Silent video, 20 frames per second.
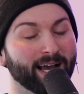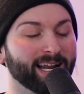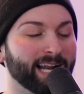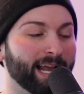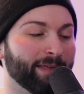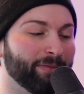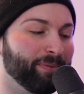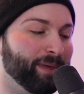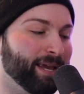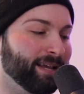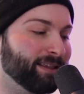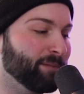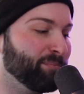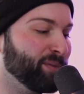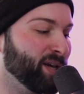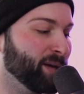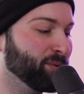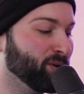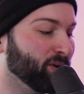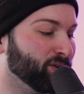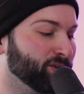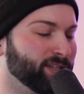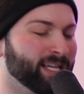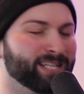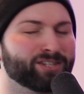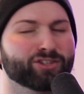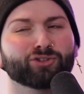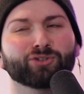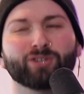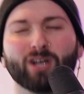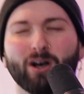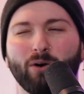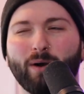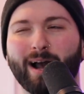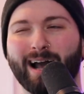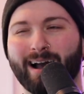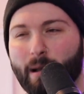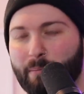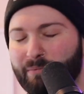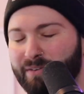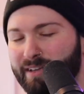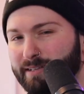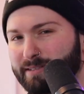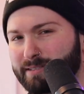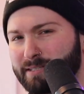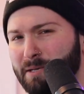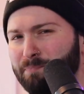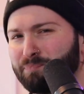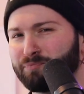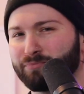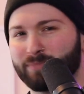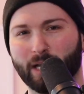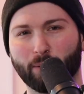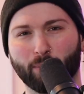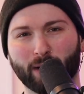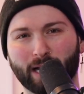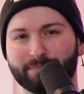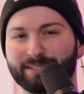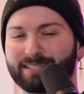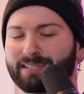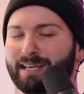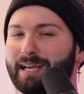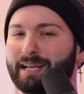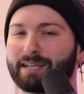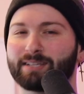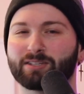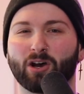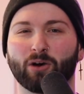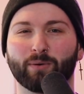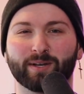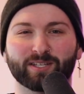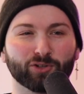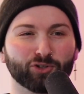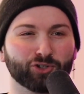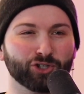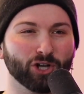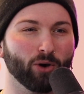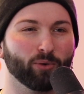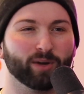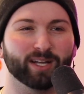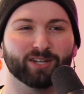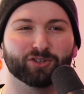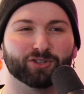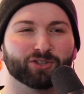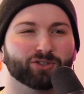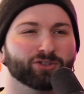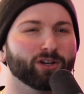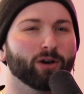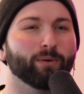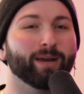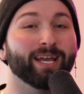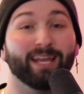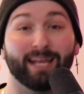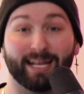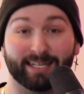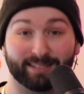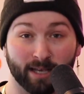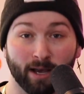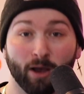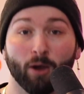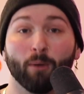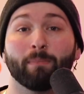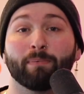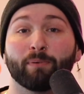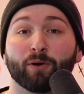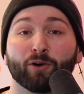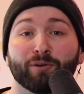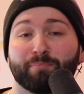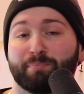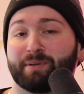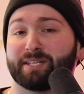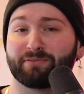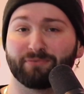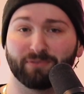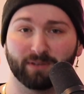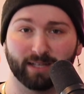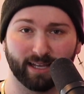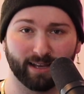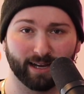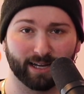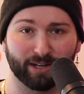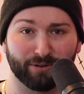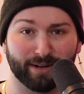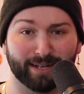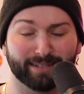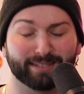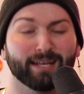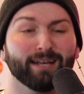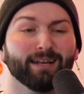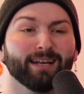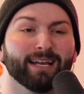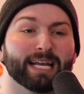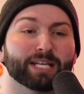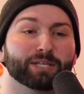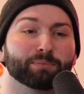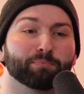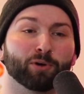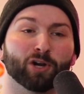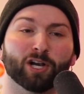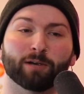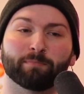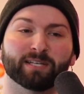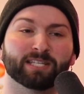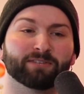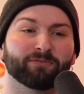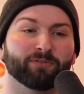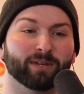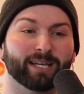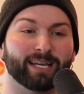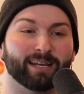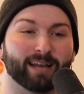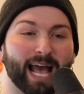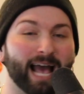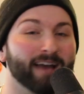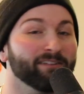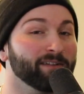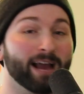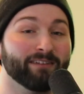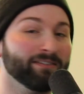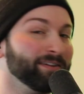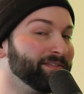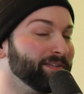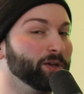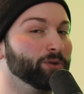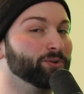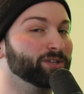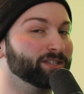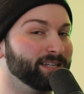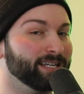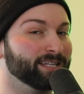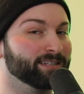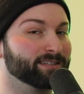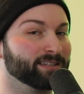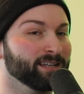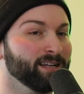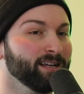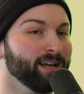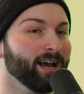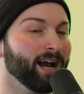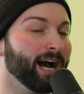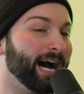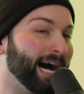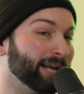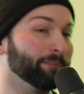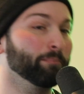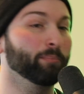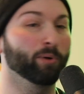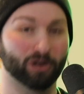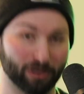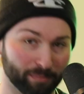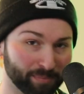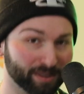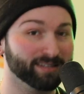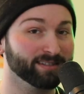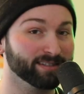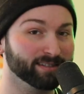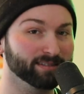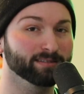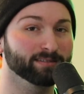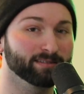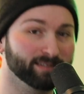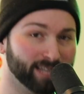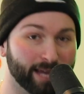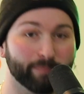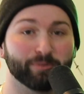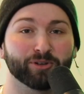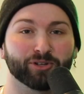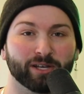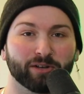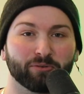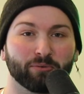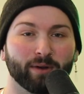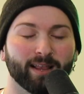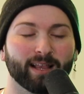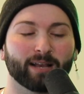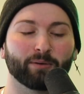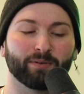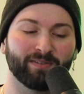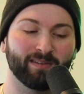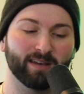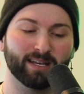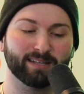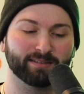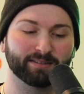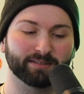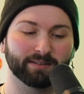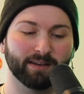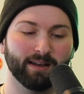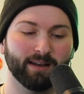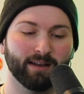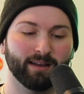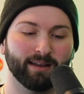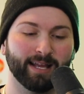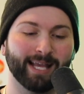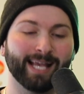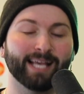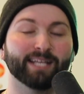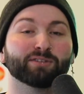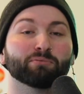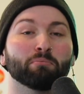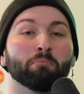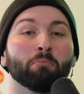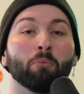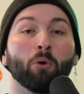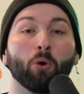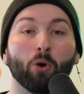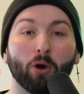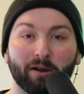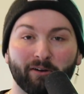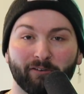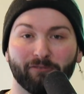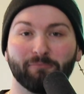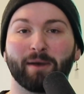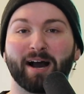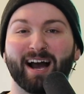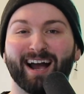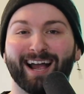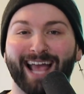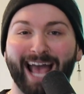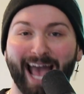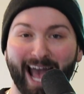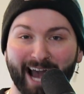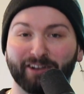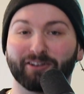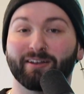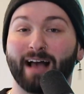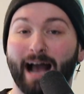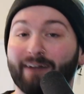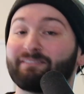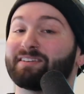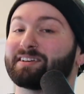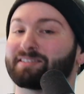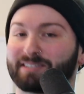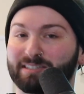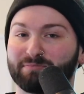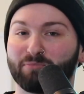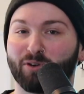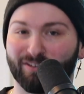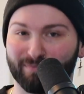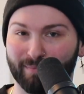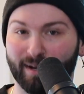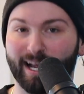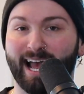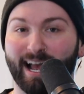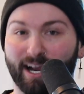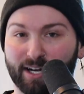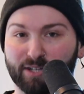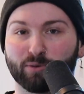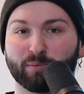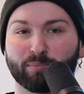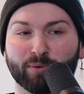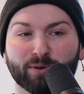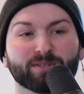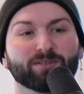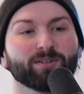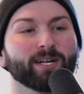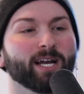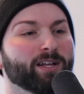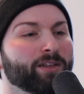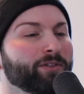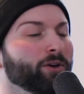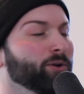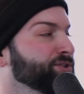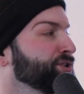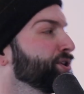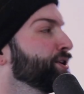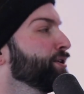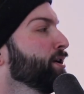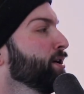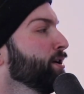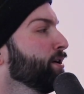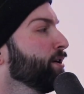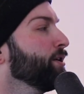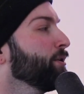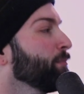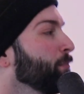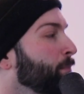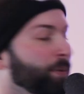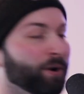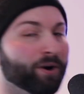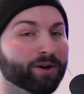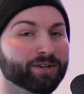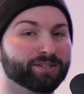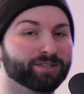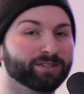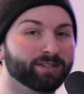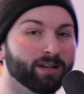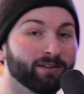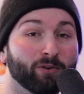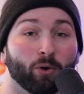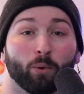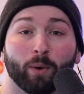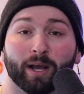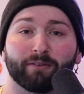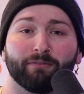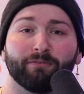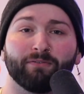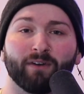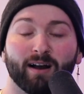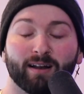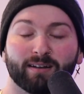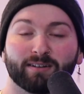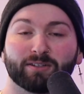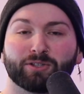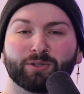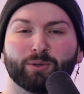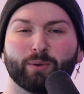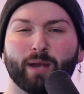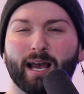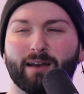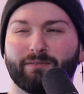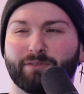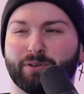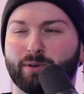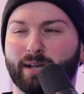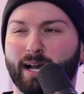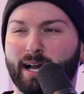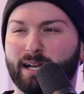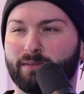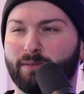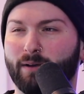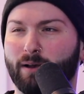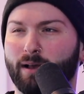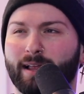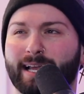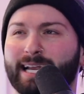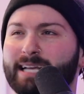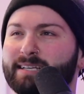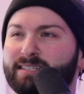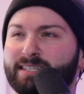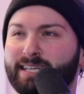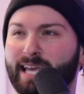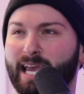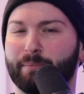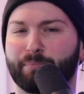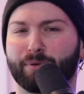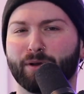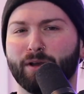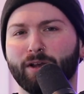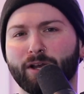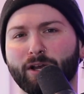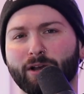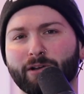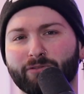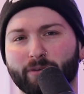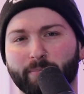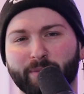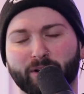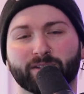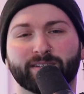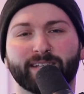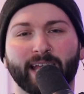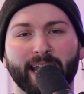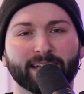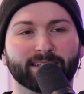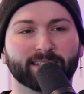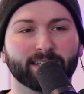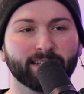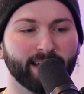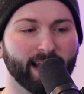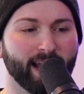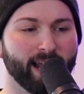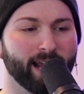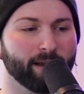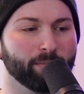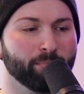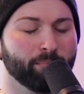And I think that people are, it's so obvious that what I'm saying is always a joke and just so, it's purposefully ignorant. It's purposefully, everything you see is on purpose type shit, right? Like with this is more of my, obviously more of my actual personality. Those are bursts of quick fun to have you kind of like escape from your day to day.